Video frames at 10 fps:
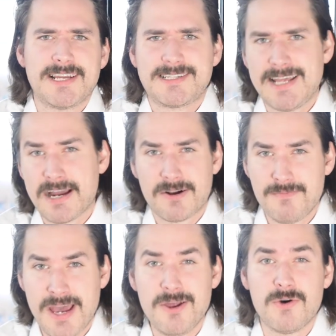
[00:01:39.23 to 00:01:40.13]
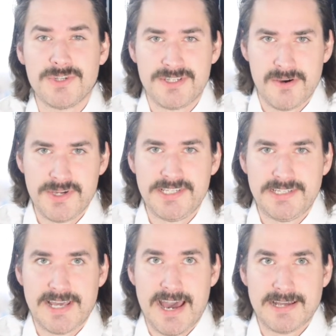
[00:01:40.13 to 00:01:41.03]
like Sacramento was no
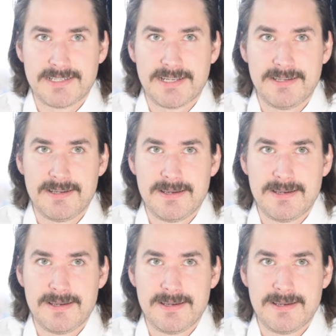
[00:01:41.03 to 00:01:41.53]
easy task.